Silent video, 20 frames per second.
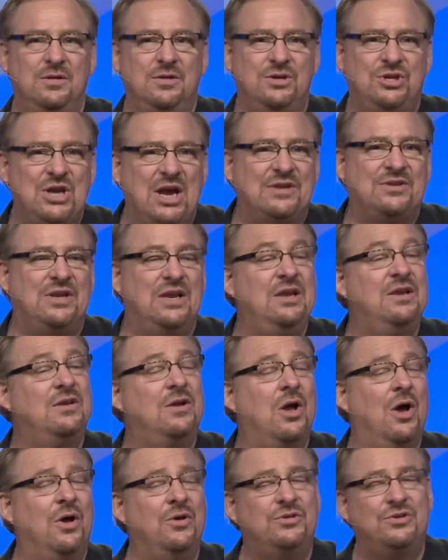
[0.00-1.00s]
Jesse
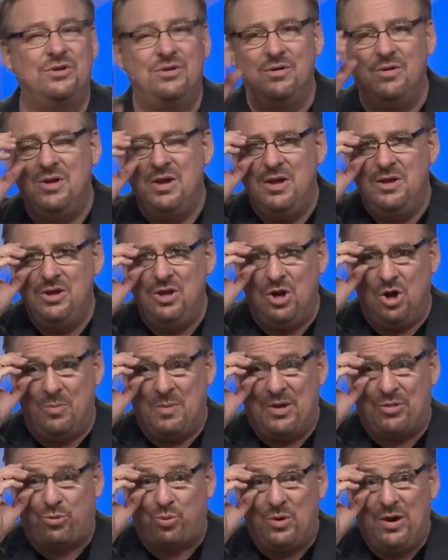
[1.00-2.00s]
goes, you know,
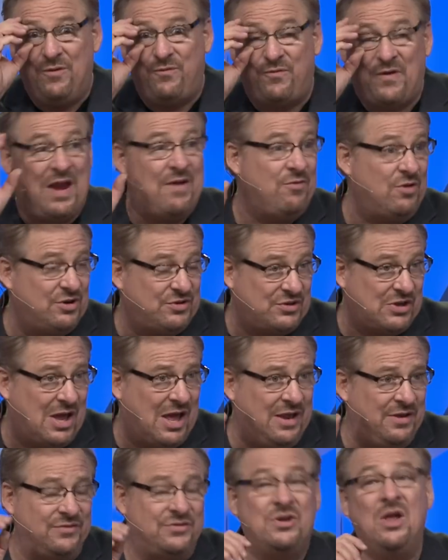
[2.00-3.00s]
my 3 favorite
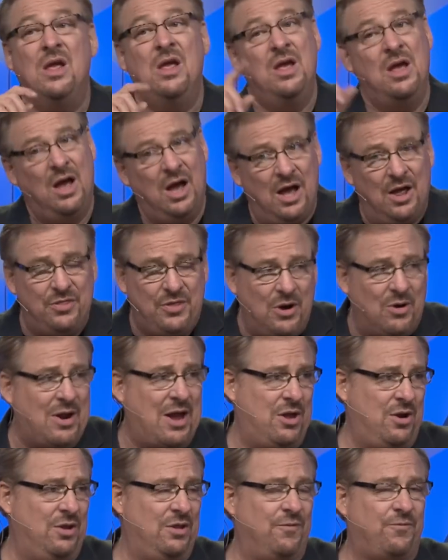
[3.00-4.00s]
sons, they're
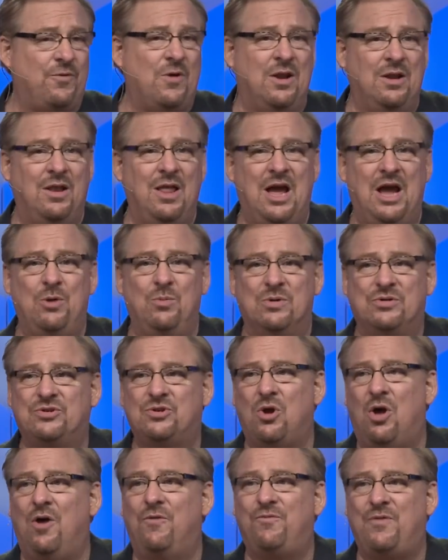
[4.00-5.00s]
out on the front line with
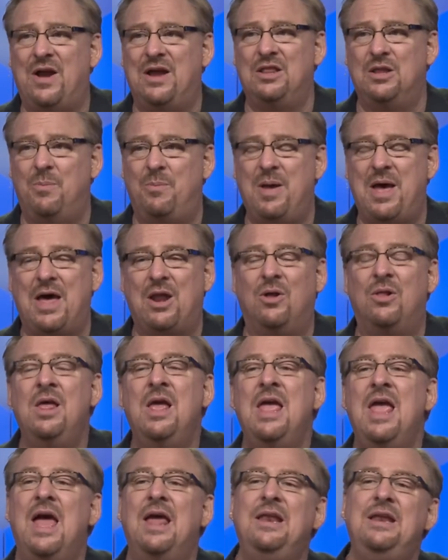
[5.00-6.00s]
Saul fighting the battle.
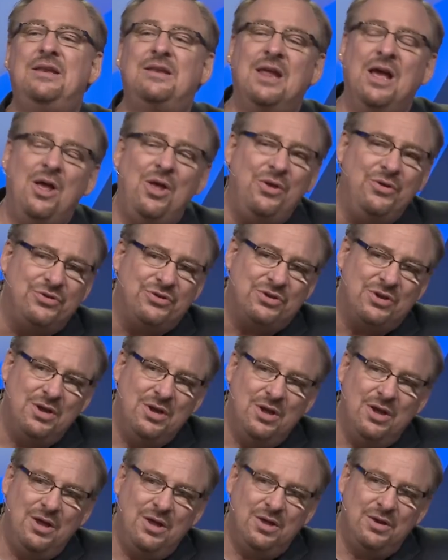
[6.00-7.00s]
And he tells
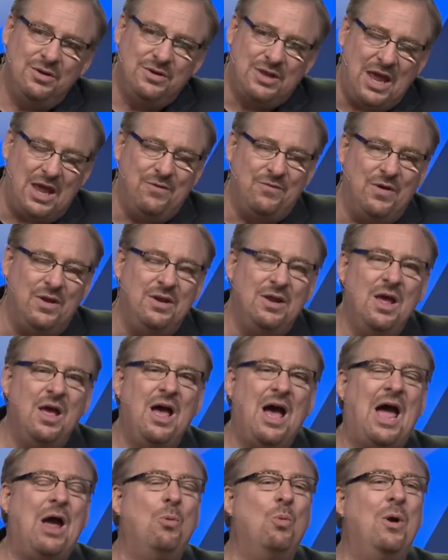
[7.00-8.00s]
David,
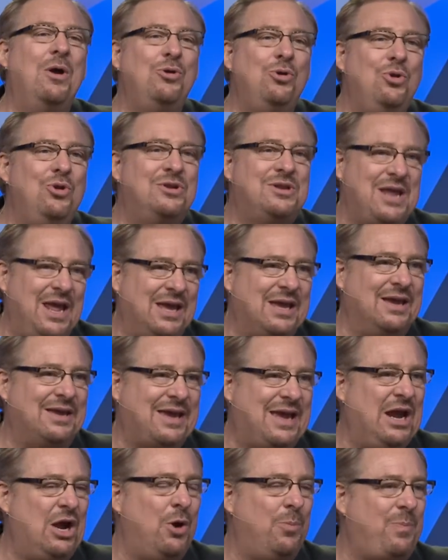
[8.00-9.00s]
I want you to take a
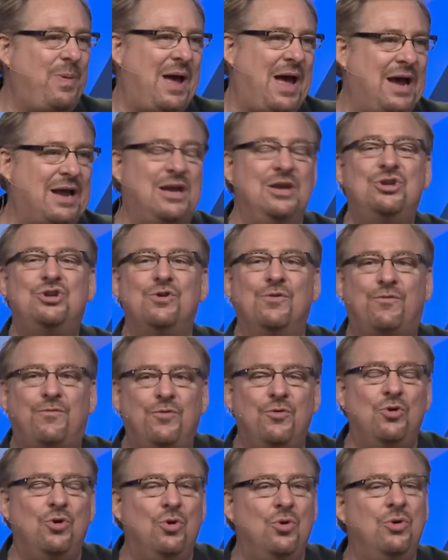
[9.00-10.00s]
care package of
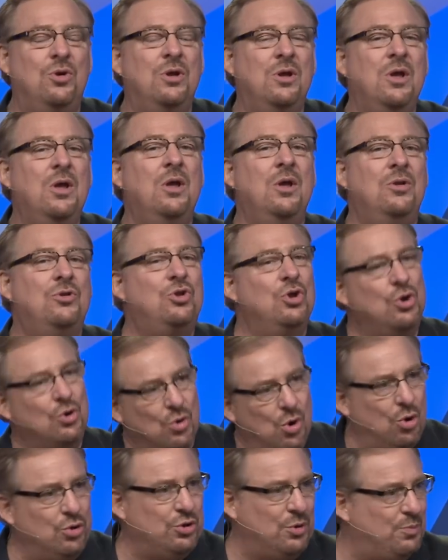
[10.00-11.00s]
food to
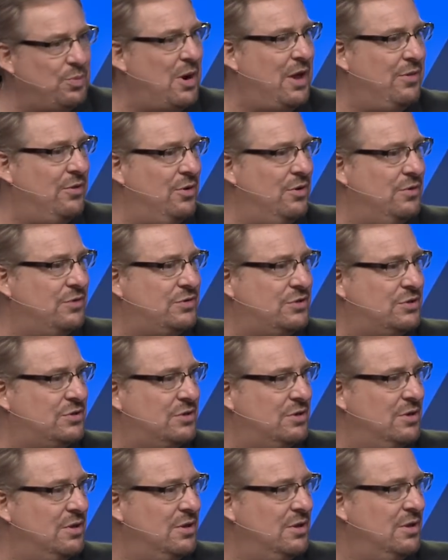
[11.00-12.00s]
your older
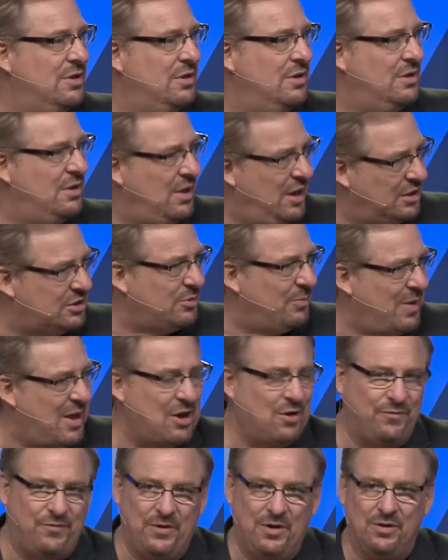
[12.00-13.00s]
brothers at the
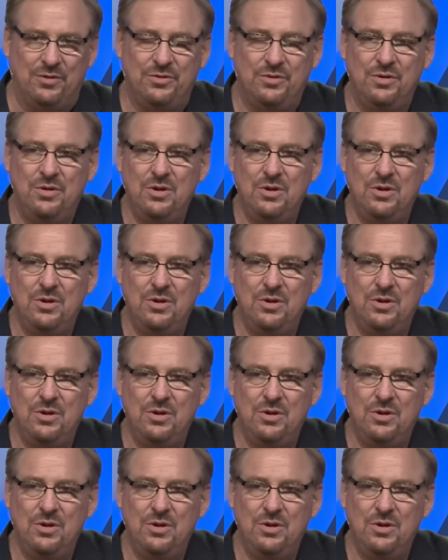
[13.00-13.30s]
battlefield.